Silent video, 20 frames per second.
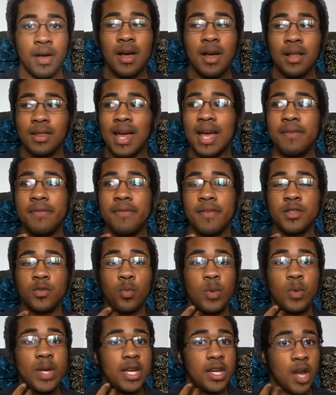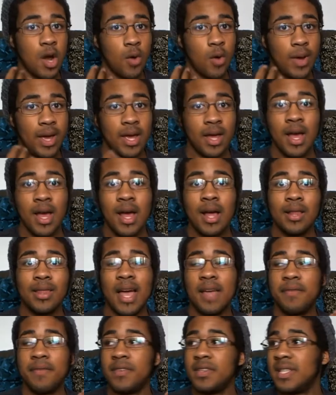Life as we know it.
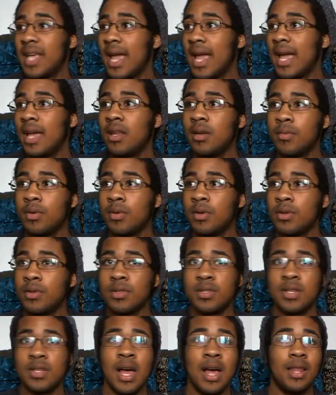Life as animals,